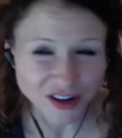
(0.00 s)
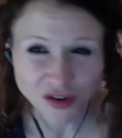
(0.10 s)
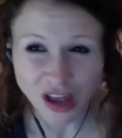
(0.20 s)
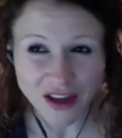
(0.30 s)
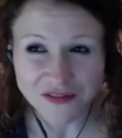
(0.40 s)

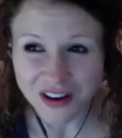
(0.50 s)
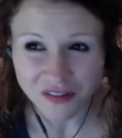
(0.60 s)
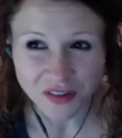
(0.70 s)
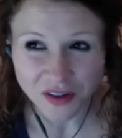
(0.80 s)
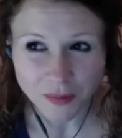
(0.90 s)
I've never
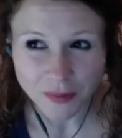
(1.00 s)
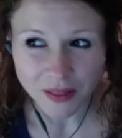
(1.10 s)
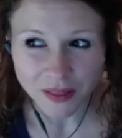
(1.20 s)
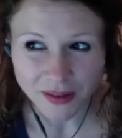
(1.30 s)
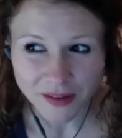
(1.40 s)
thought about
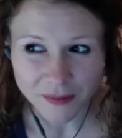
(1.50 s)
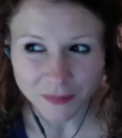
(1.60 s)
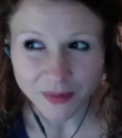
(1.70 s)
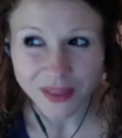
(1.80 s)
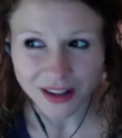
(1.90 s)
that, but
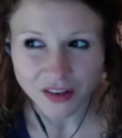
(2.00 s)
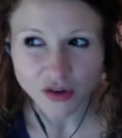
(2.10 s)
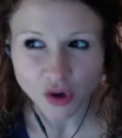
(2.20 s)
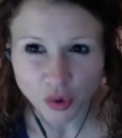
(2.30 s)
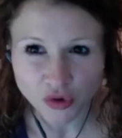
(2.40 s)
that's
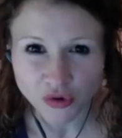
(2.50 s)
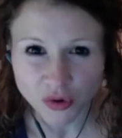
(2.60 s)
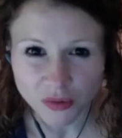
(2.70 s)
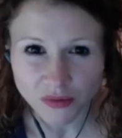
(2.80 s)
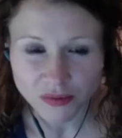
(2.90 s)
so true.
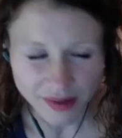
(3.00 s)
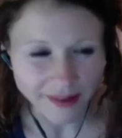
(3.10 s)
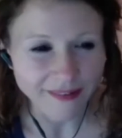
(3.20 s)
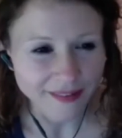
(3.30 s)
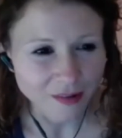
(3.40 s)
Yeah,
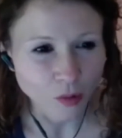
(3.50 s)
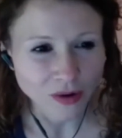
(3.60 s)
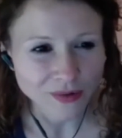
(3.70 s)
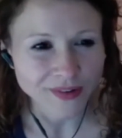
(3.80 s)
oils.